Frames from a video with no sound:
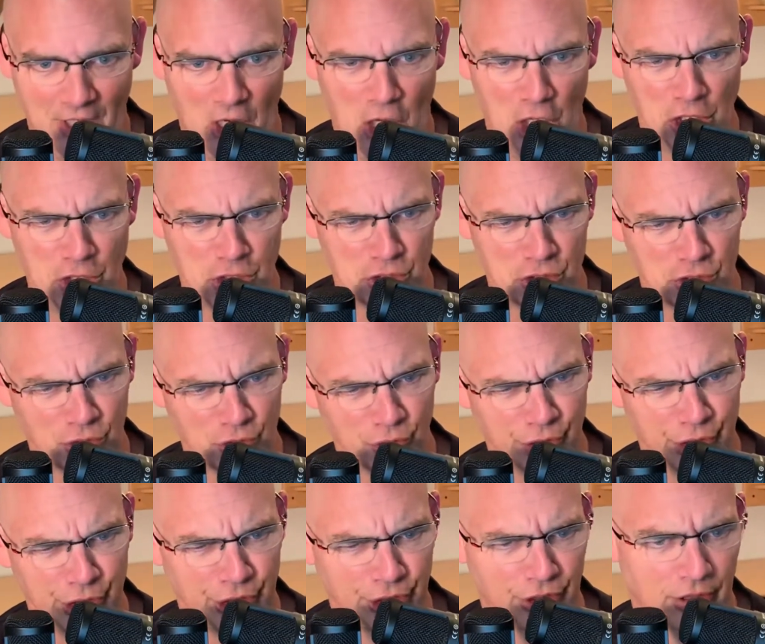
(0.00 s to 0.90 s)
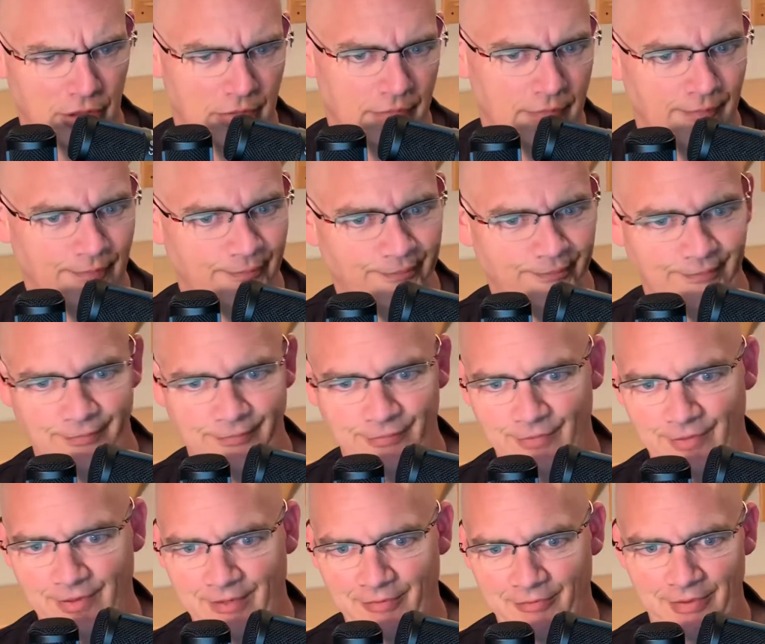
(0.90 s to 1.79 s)
"I disagreed."
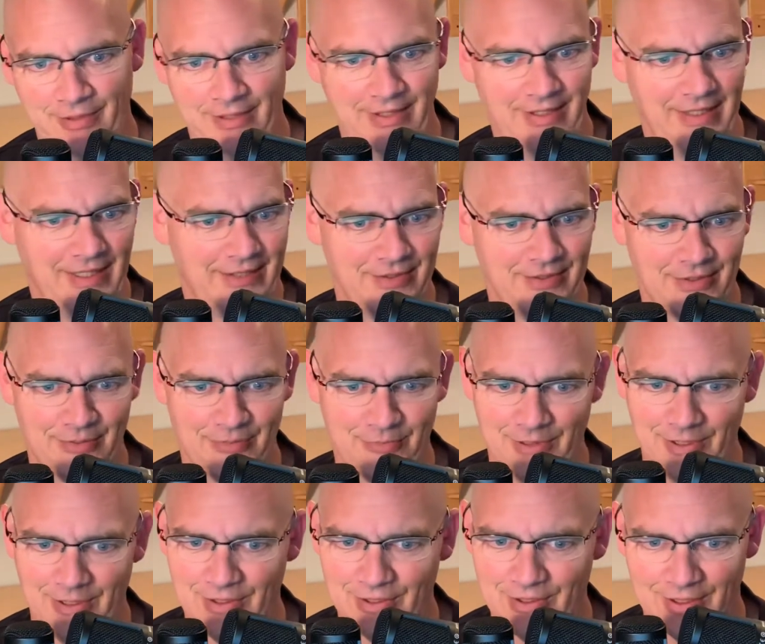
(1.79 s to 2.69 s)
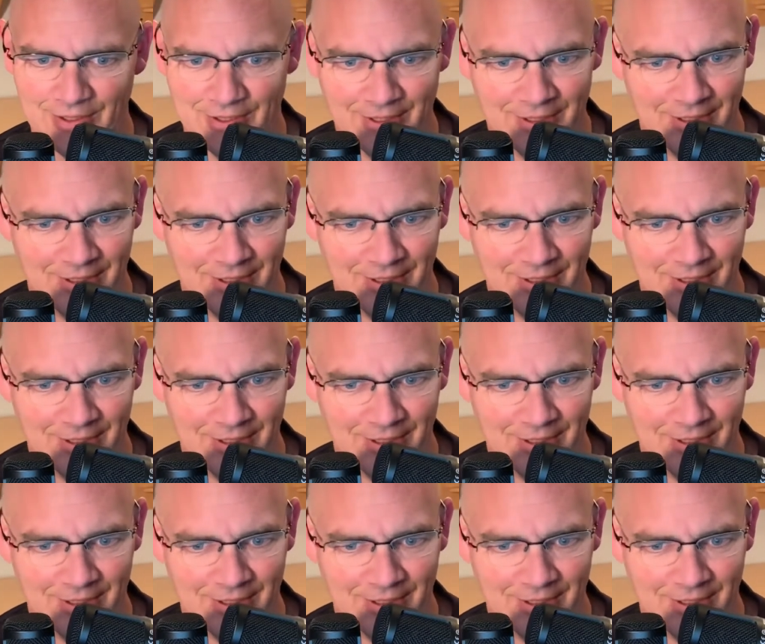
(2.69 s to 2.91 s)
Whatever the answer was.